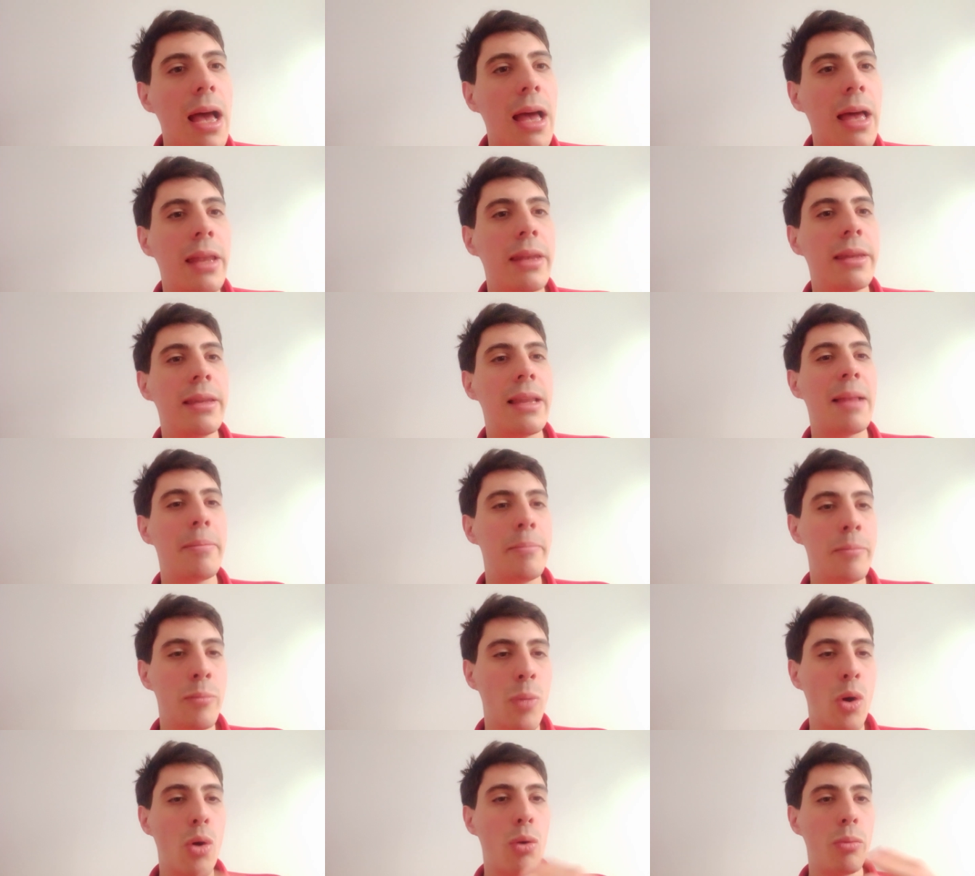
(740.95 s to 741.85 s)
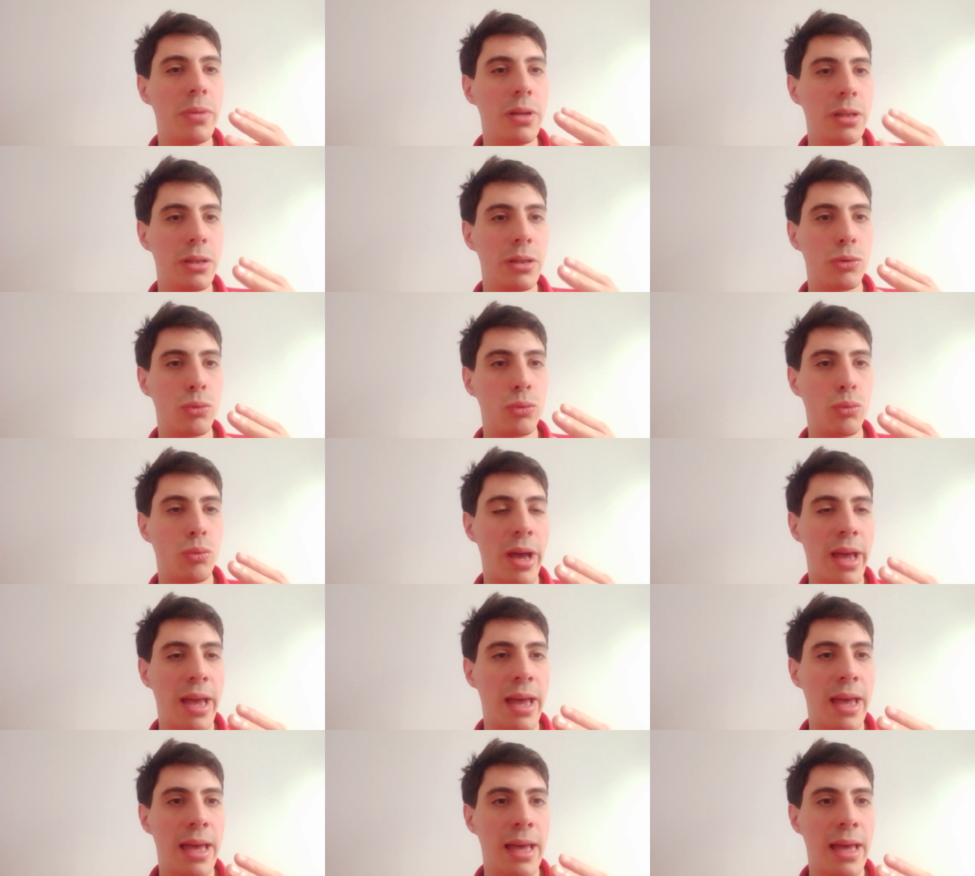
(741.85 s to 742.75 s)
And that moment
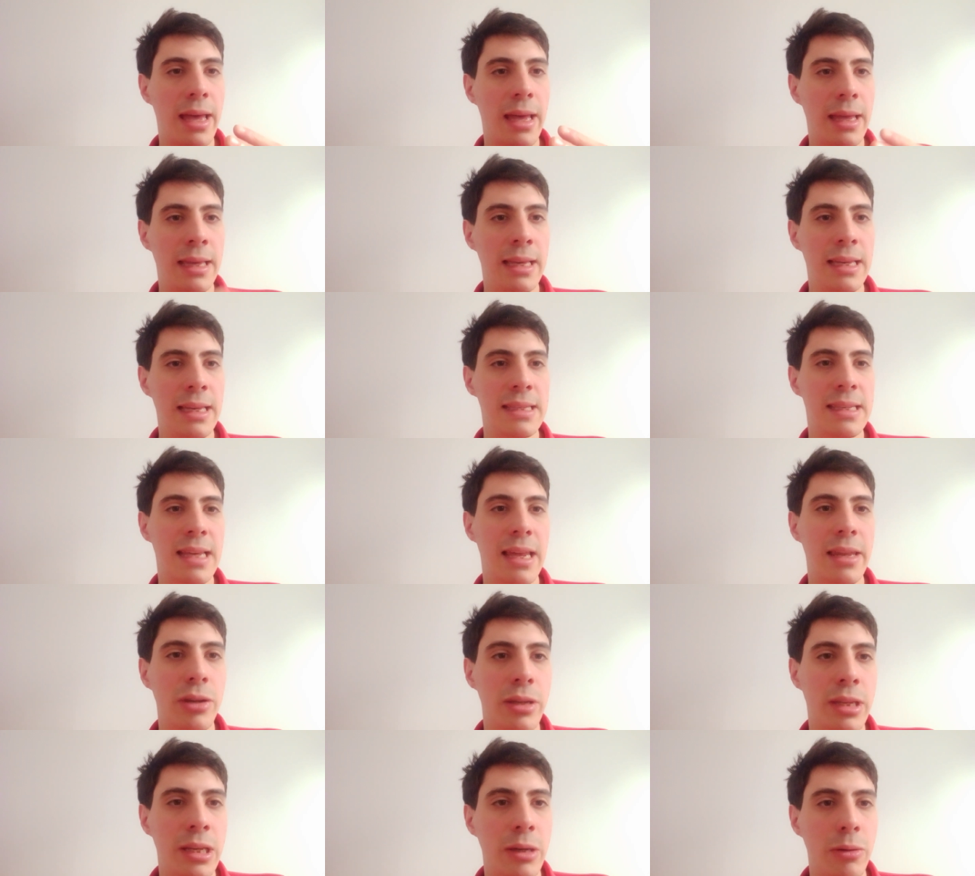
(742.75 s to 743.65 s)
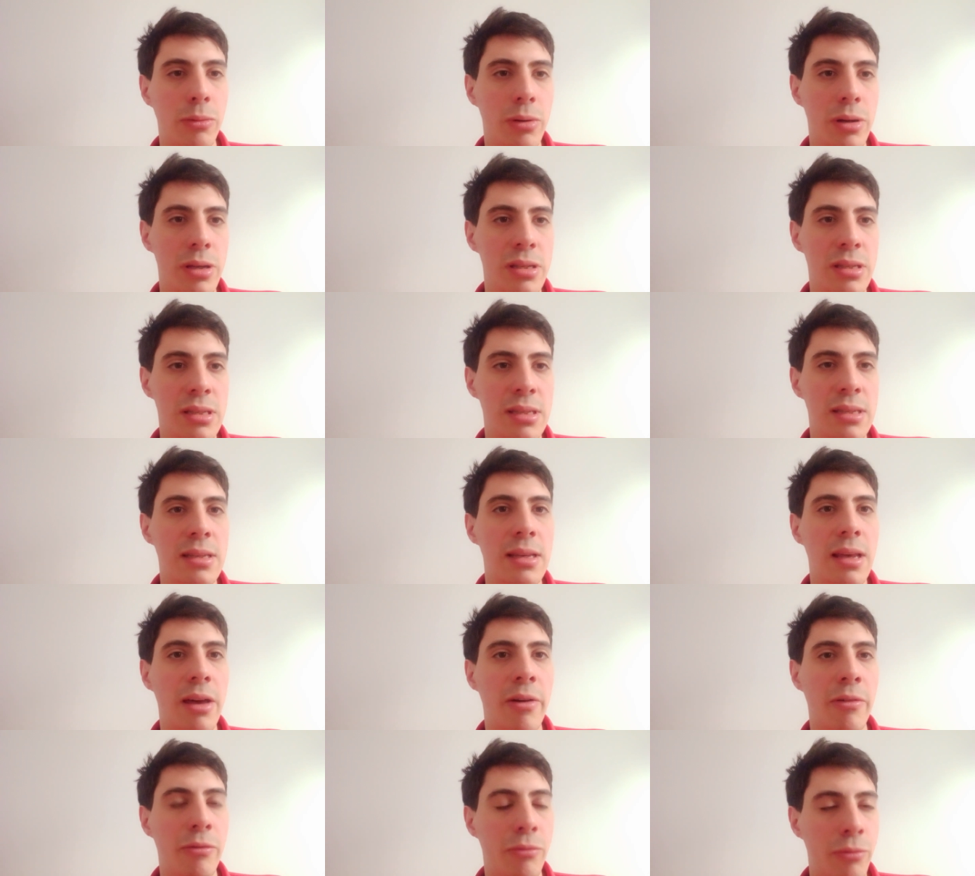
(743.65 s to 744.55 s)
where he said that he was
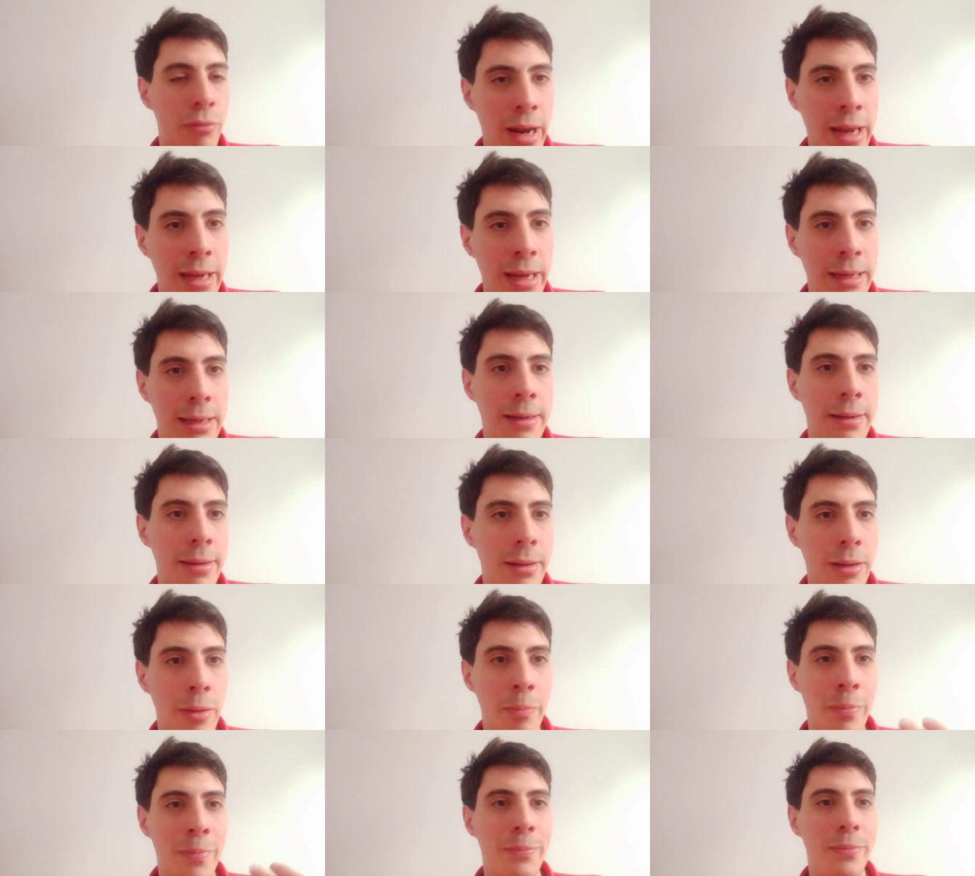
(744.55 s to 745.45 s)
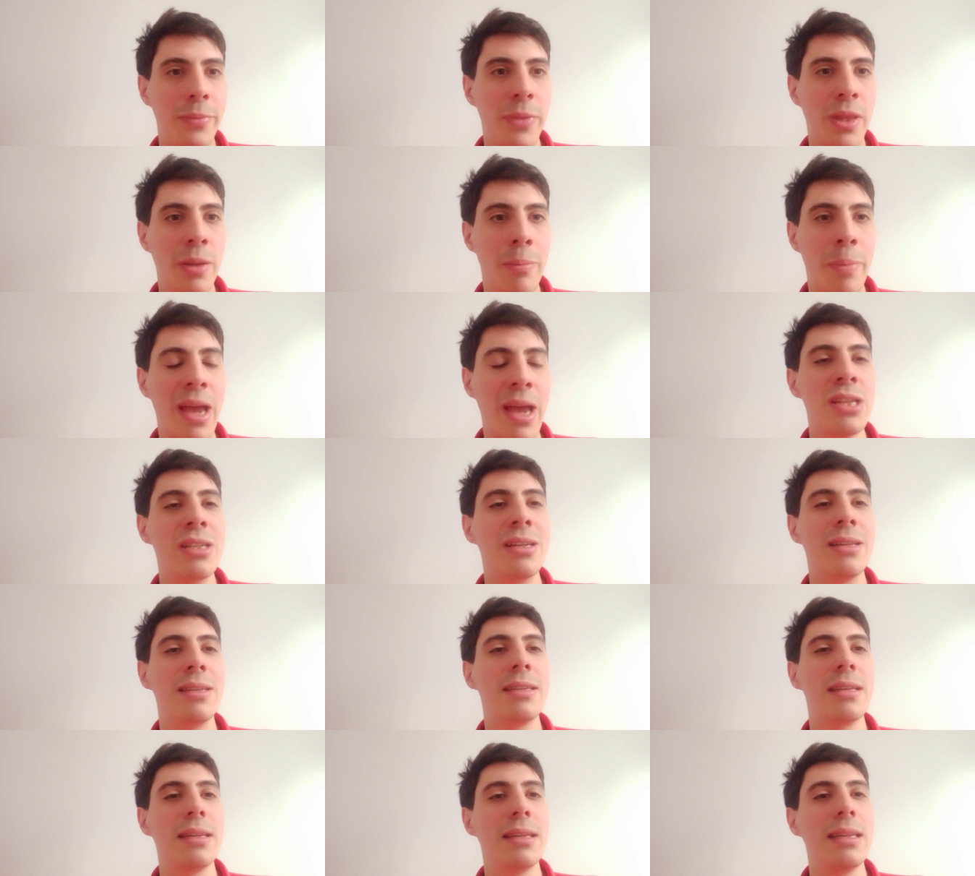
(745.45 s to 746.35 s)
afraid that the
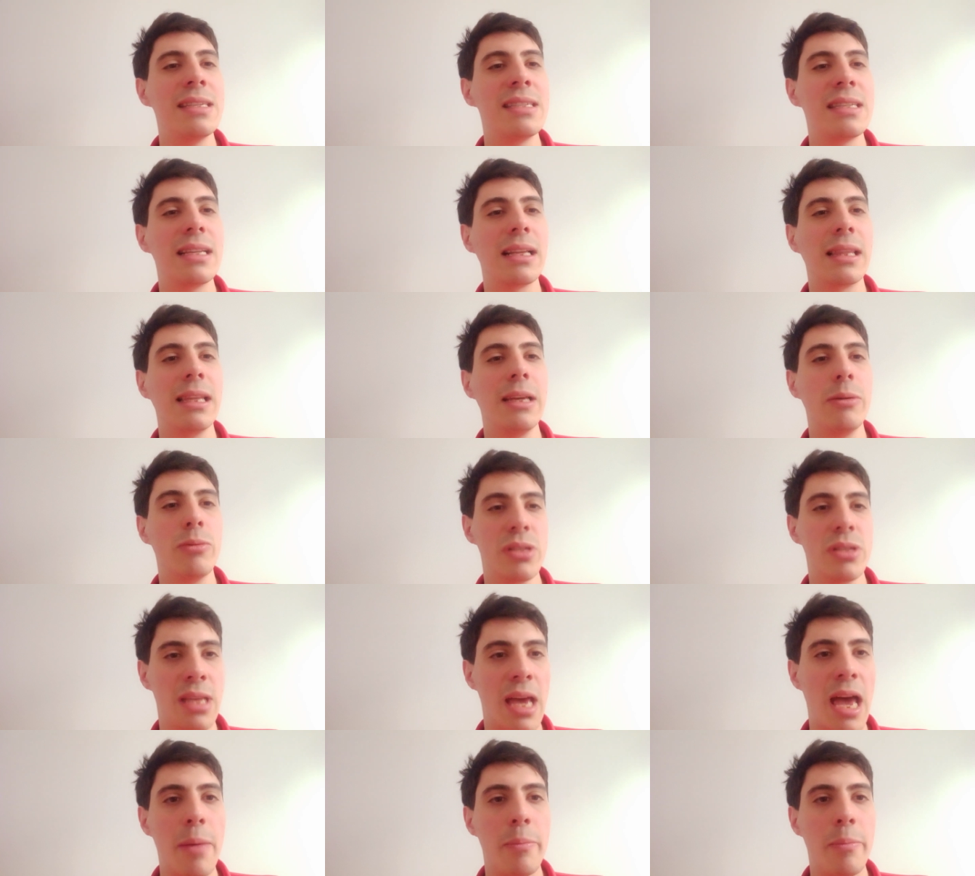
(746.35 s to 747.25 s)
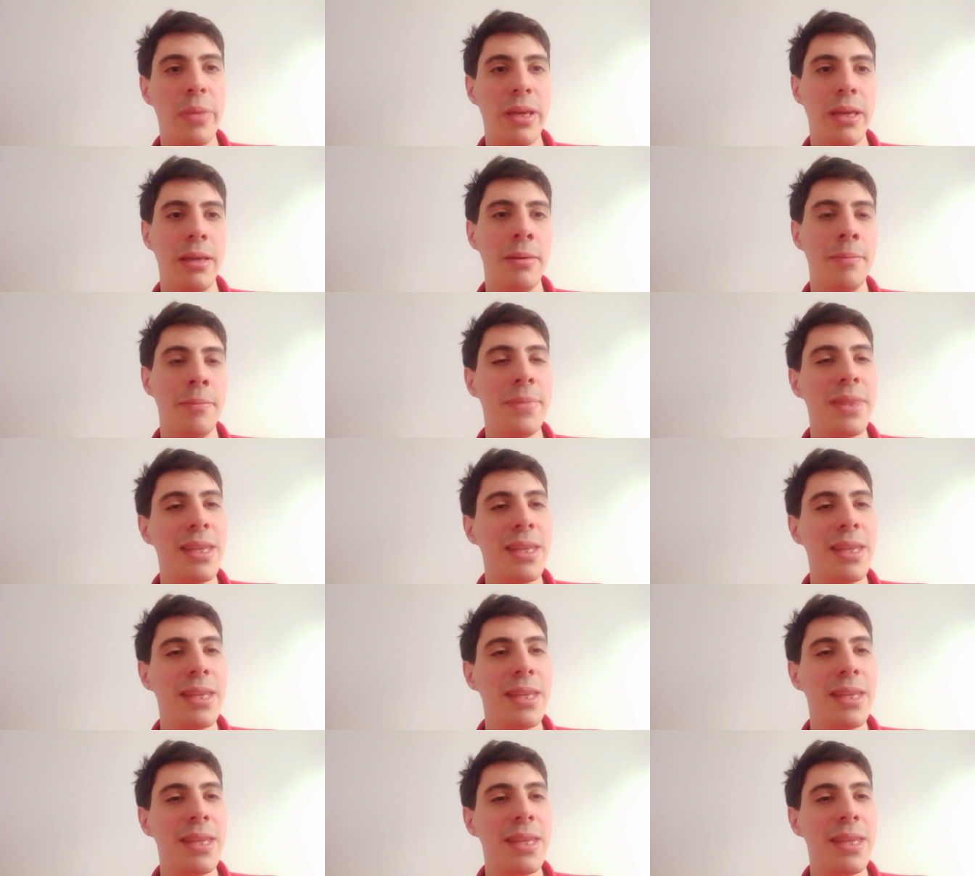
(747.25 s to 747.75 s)
patient sadistically was happy,